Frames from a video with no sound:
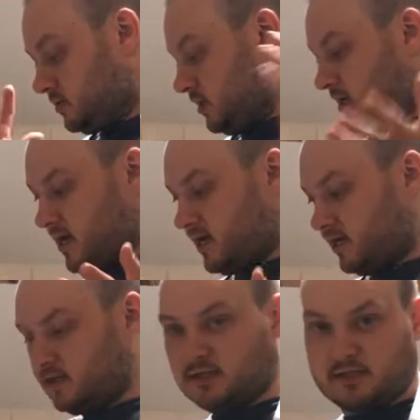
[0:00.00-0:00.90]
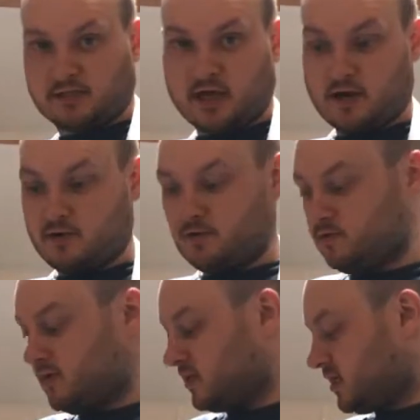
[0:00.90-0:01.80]
Okay, so
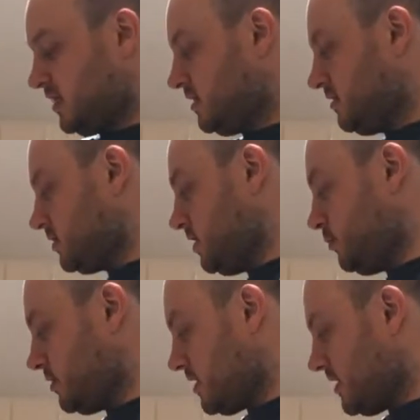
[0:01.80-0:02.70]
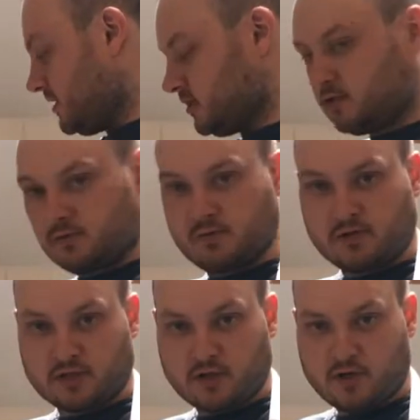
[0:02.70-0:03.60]
let's clear this up and
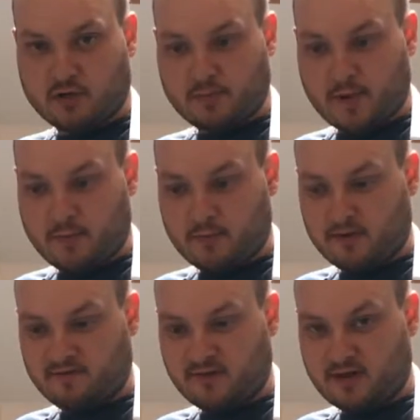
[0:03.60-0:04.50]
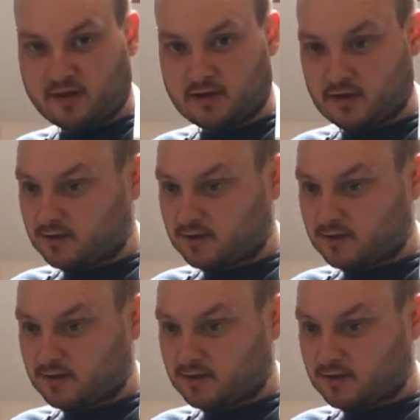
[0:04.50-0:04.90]
we'll do the peppermint filling.